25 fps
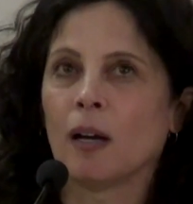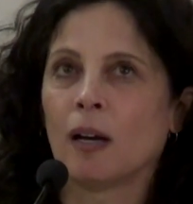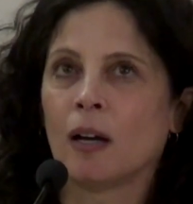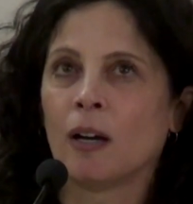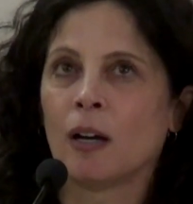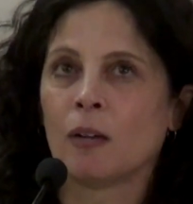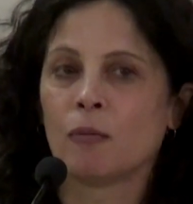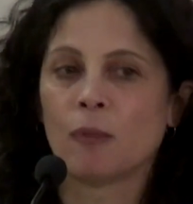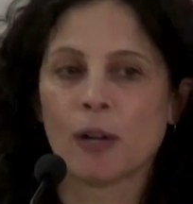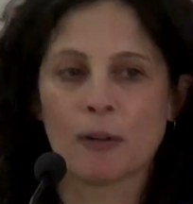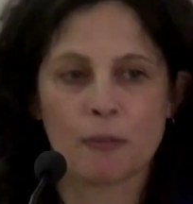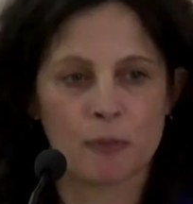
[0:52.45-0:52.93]

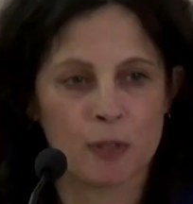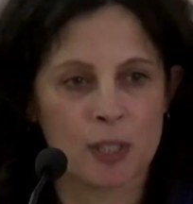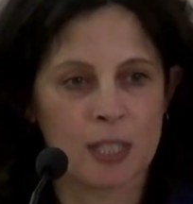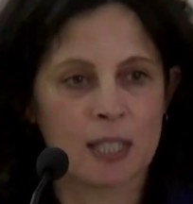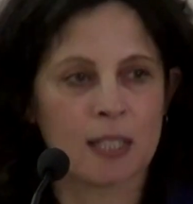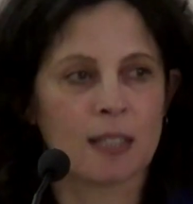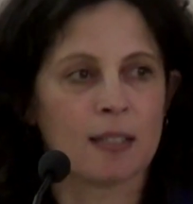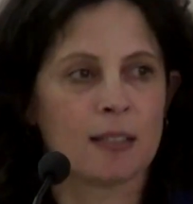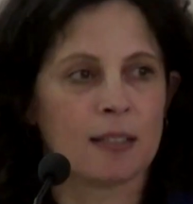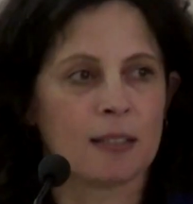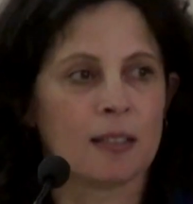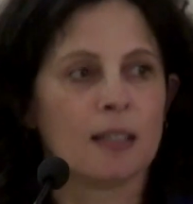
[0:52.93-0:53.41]

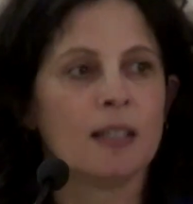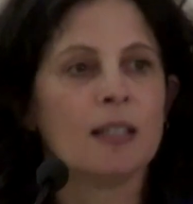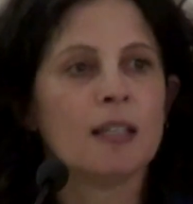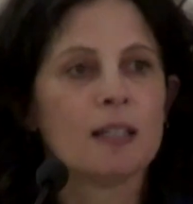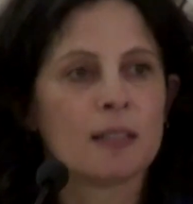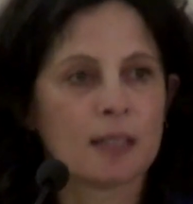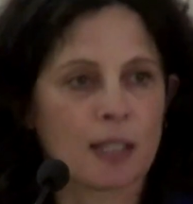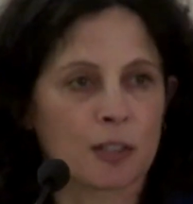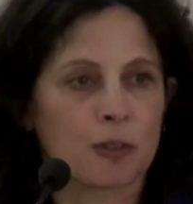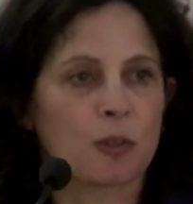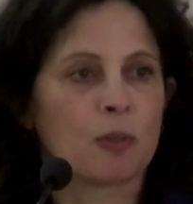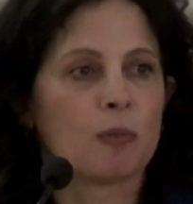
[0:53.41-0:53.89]
referencing
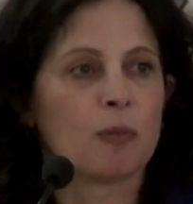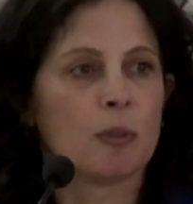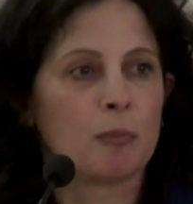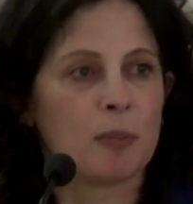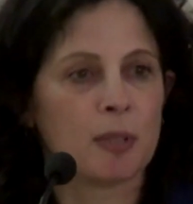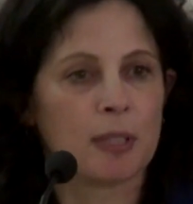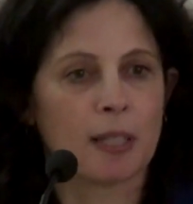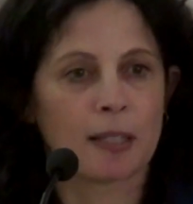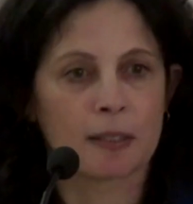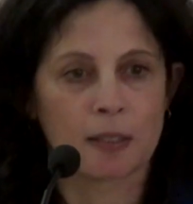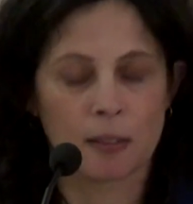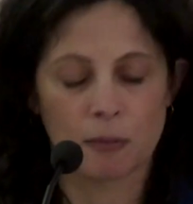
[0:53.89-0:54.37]
sexual and
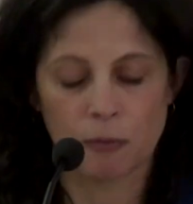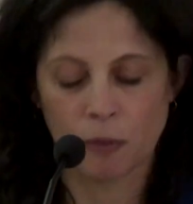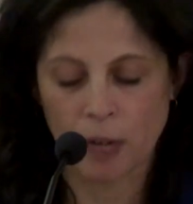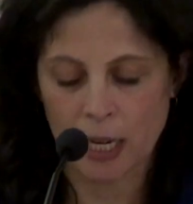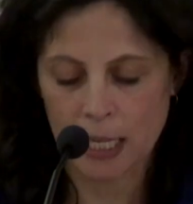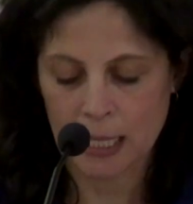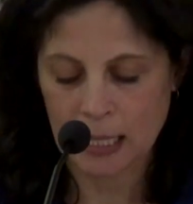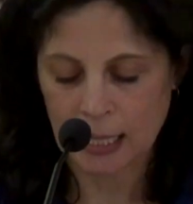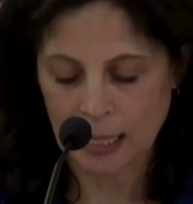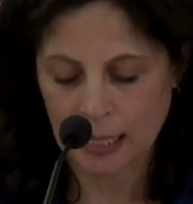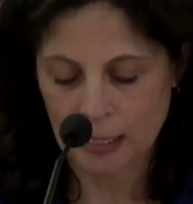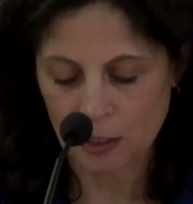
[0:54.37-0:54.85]
reproductive
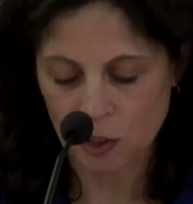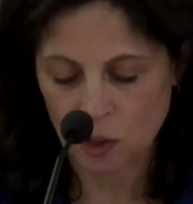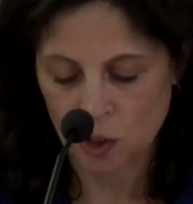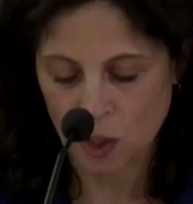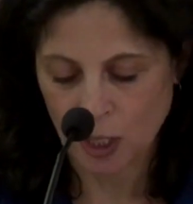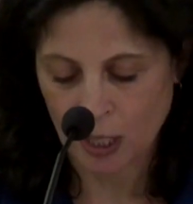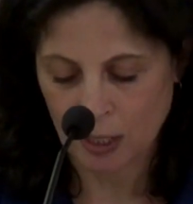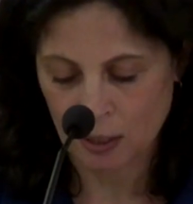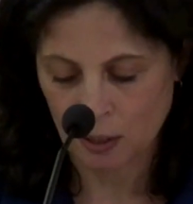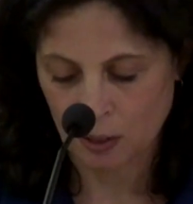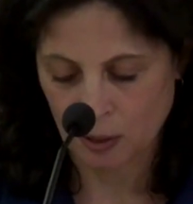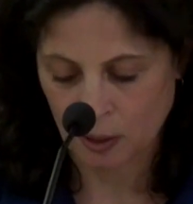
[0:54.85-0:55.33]
rights and
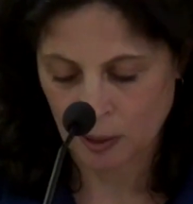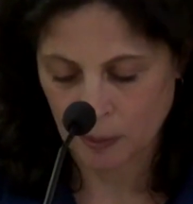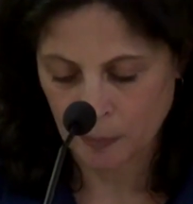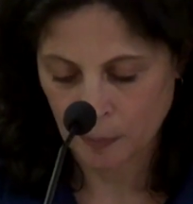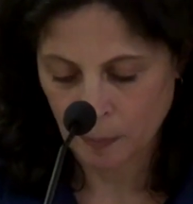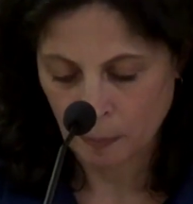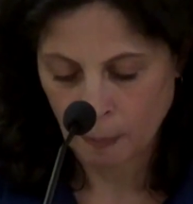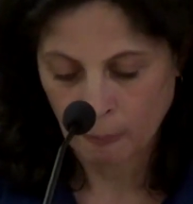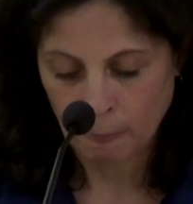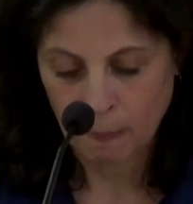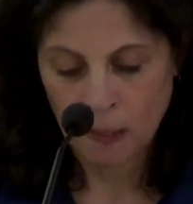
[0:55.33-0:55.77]
gender.